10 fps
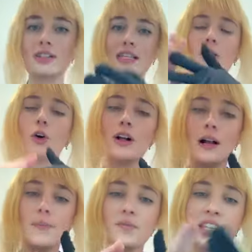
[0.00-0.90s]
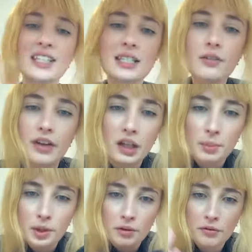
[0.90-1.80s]
So, this is
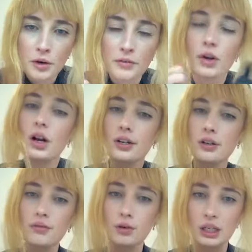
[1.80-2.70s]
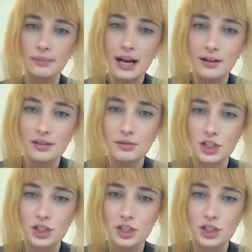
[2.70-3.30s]
available for 440 pounds,